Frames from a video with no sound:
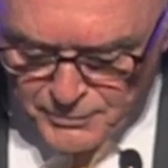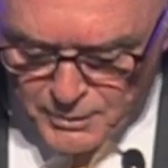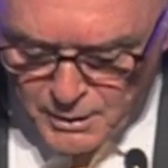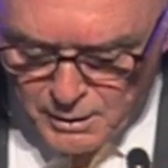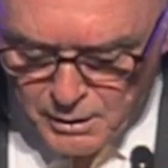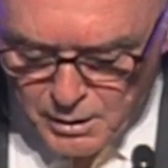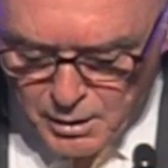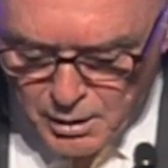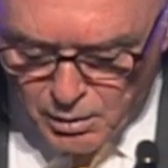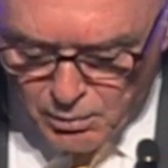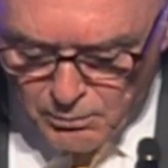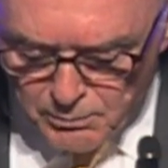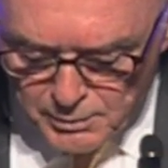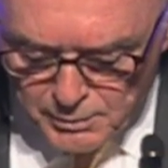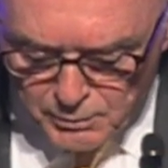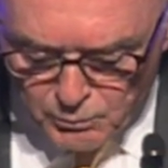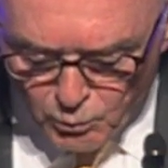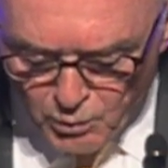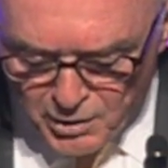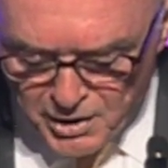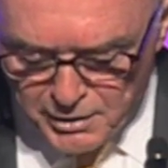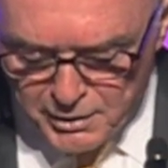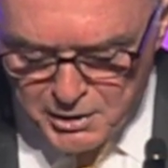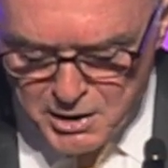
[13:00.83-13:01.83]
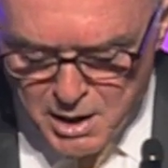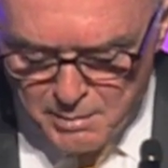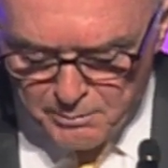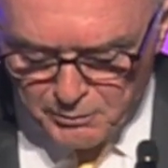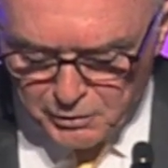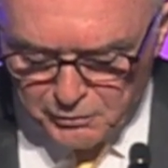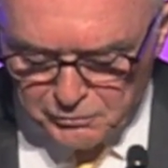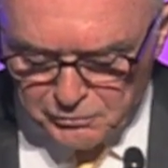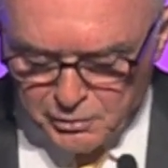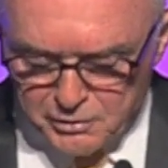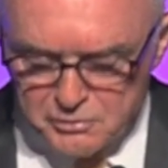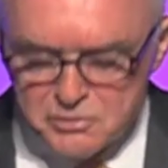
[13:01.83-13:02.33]
Uh, one of the
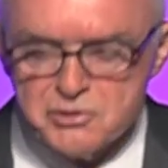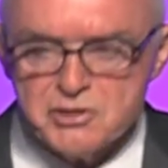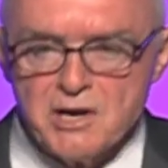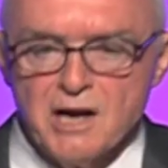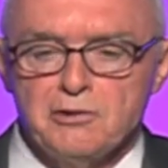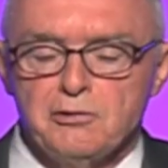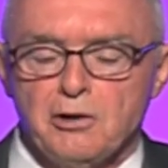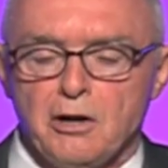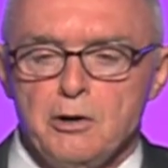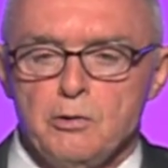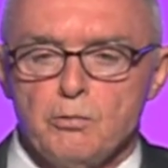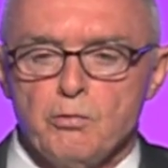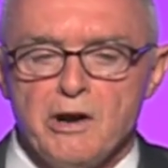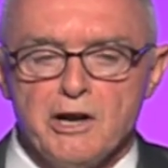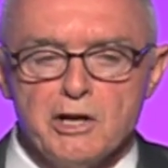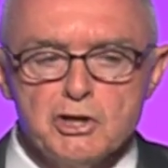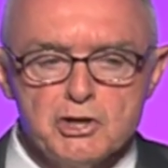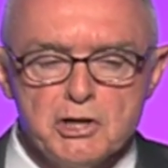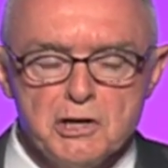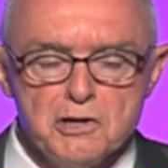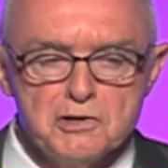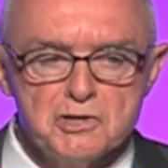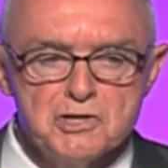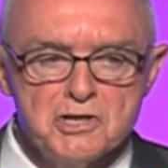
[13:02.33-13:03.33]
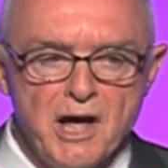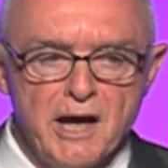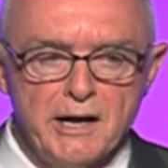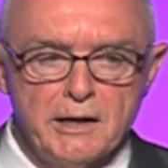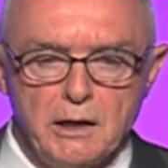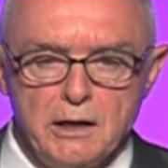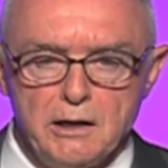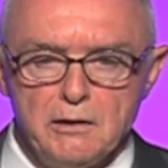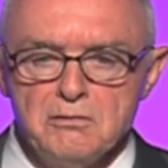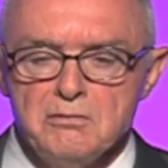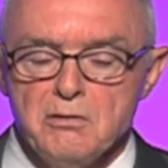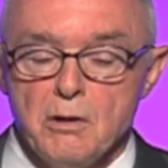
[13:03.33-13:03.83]
numbers that Secretary Ric
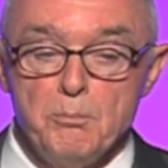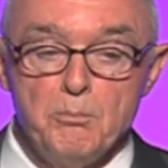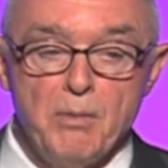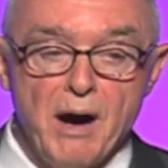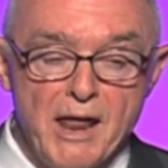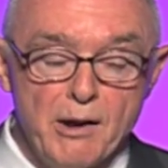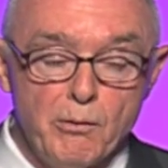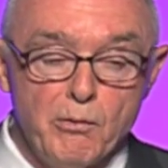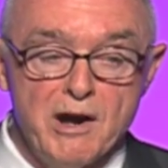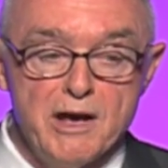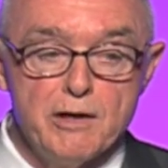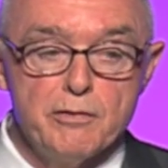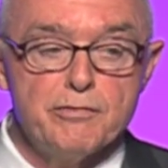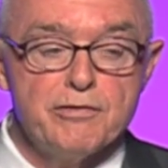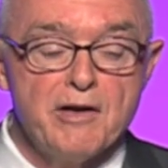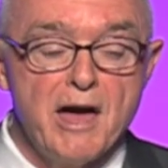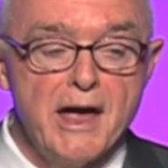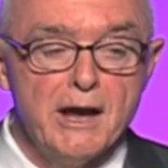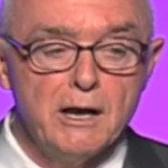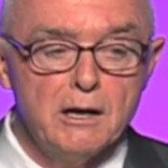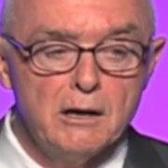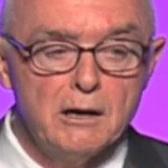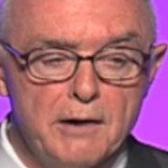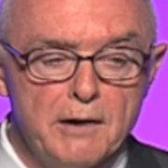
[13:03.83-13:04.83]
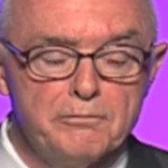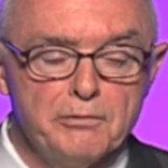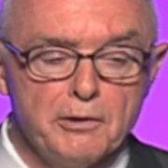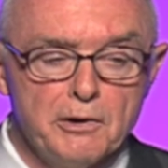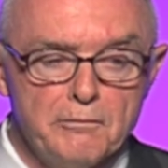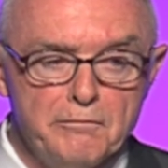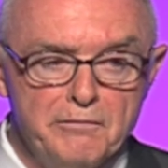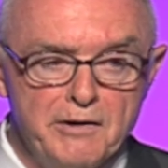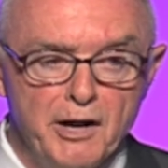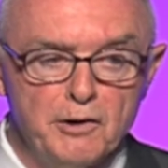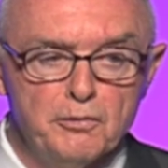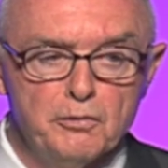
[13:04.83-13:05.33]
Shinseki, uh, by the way, thank for the
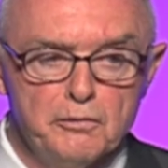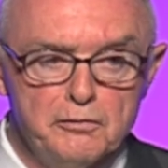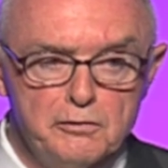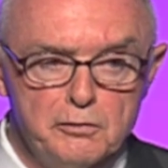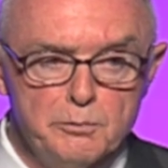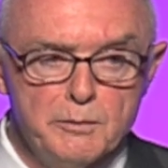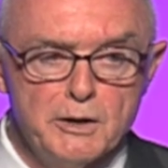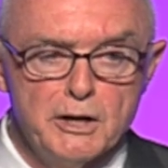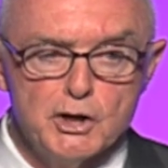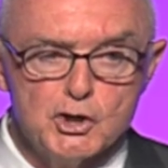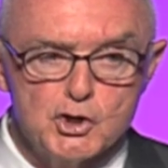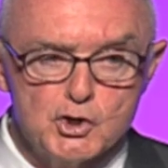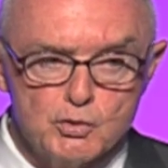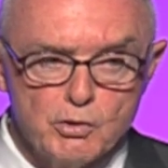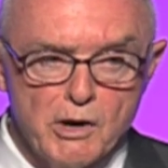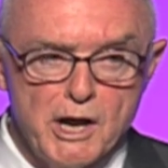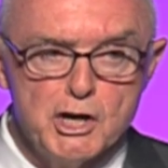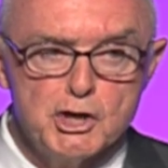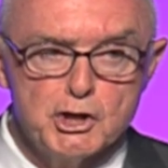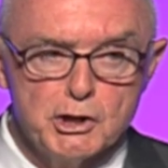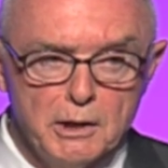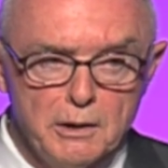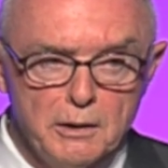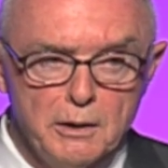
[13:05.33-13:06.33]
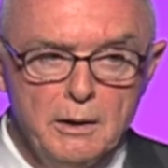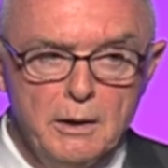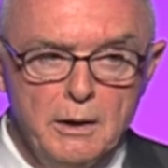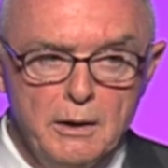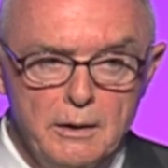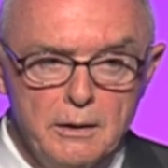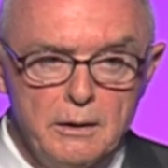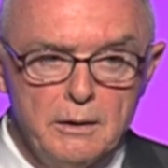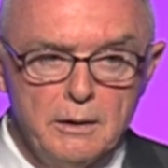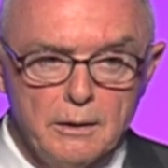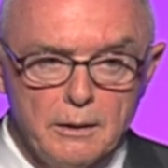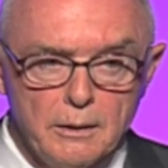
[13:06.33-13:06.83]
Veterans Administration,
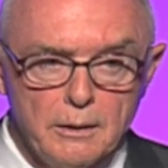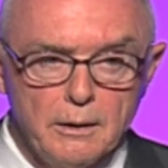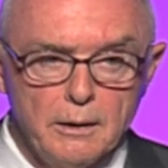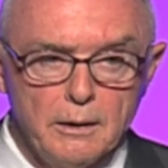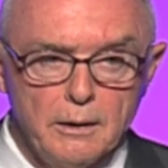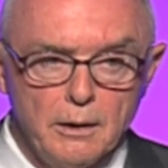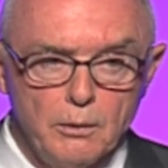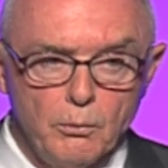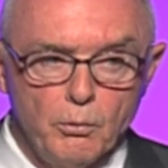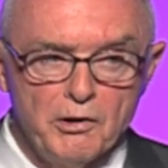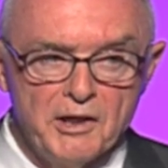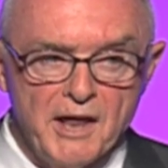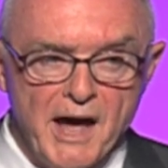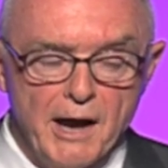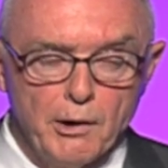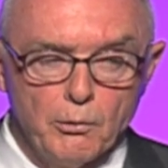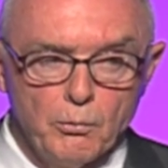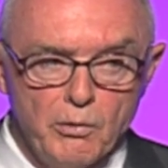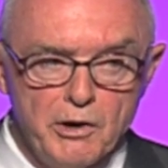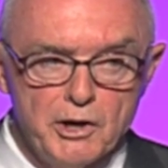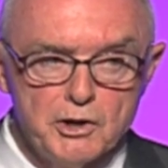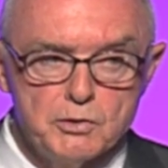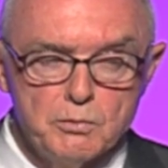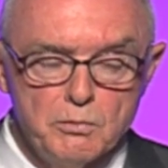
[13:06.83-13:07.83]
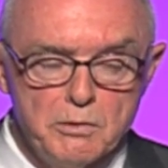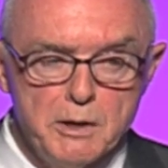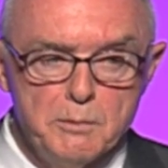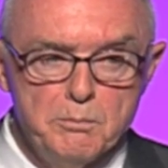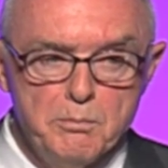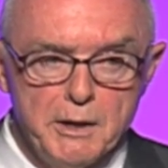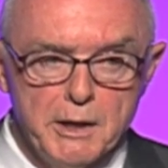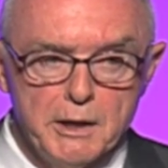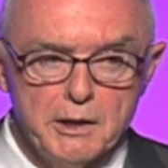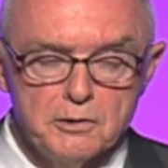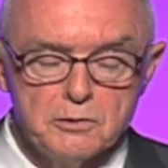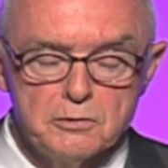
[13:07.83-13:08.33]
uh, without which we'd
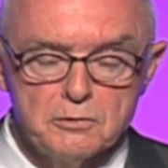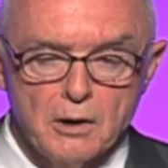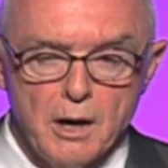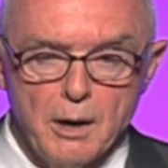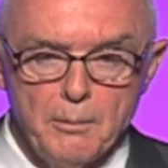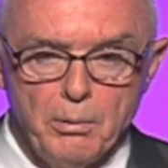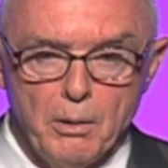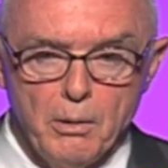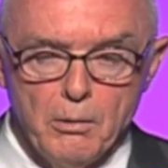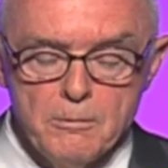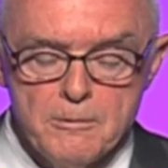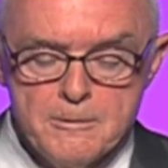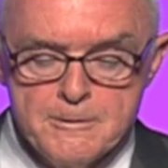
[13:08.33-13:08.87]
be in trouble.